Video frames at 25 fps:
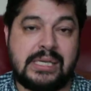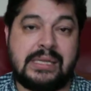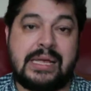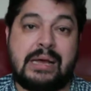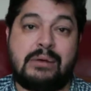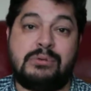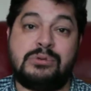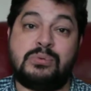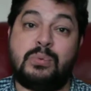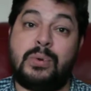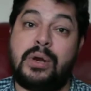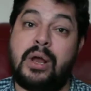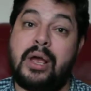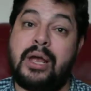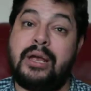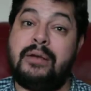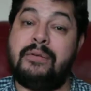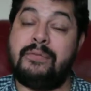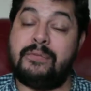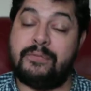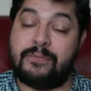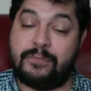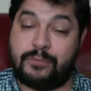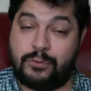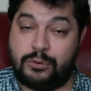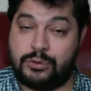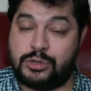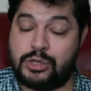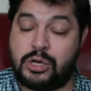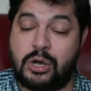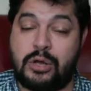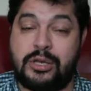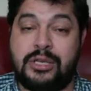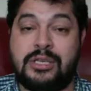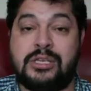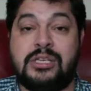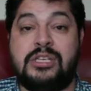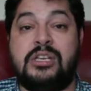That was when I first
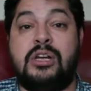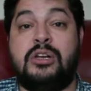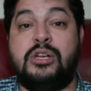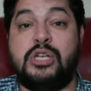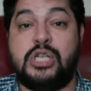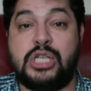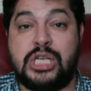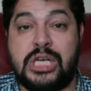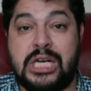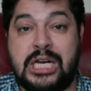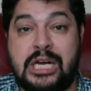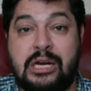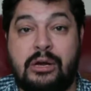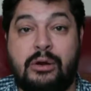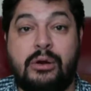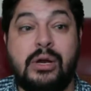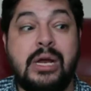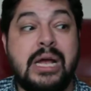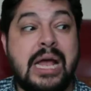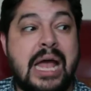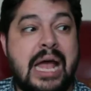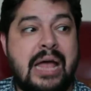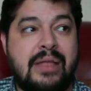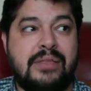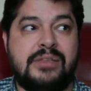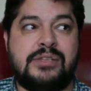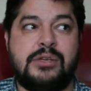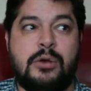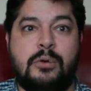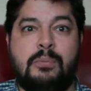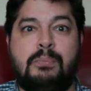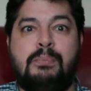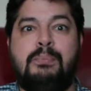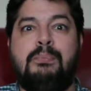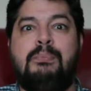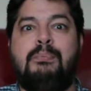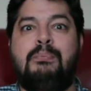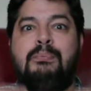got into Dungeoneer, and so
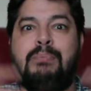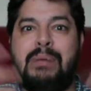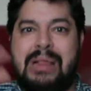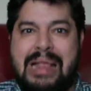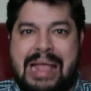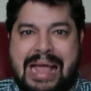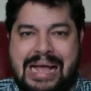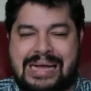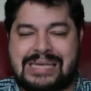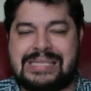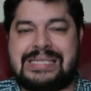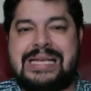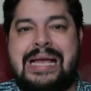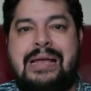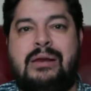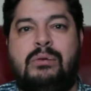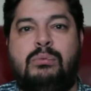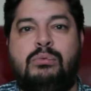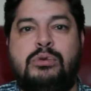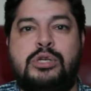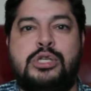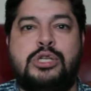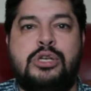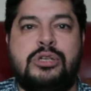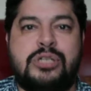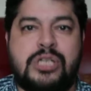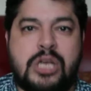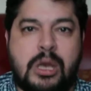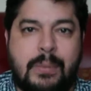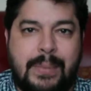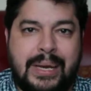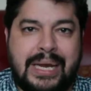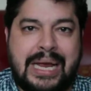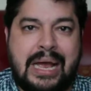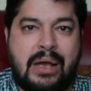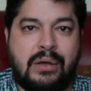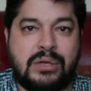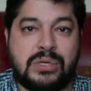BLACKSAND was just
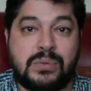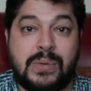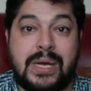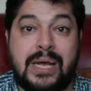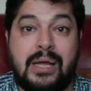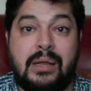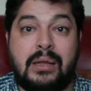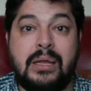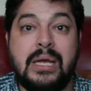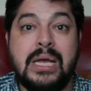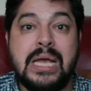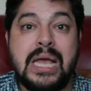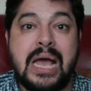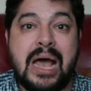coming out as well.